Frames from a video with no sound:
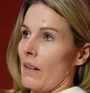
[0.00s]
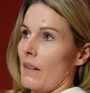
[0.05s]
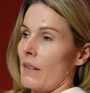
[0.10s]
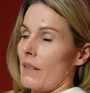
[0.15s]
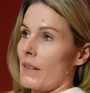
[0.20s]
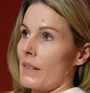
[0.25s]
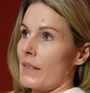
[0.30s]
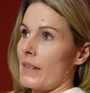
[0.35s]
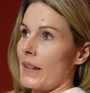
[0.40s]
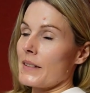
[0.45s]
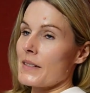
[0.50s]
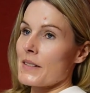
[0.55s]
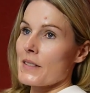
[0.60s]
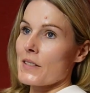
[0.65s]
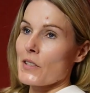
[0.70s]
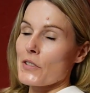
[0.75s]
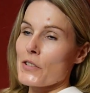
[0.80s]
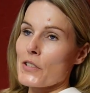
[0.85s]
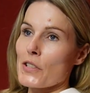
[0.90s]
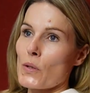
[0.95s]
That's
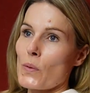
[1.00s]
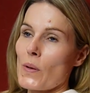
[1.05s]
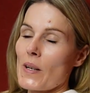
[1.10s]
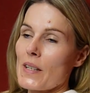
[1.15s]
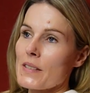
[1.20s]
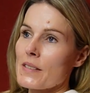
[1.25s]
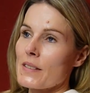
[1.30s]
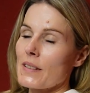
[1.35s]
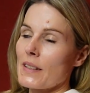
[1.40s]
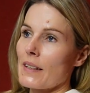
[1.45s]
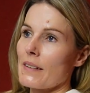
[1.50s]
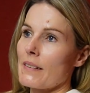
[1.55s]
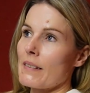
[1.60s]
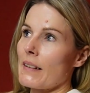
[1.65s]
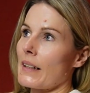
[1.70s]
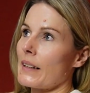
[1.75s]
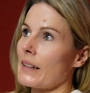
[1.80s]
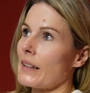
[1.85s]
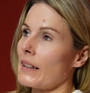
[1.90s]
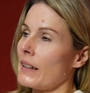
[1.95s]
such a question that I
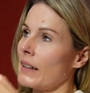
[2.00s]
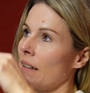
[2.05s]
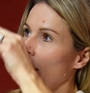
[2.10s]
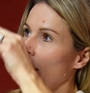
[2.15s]
think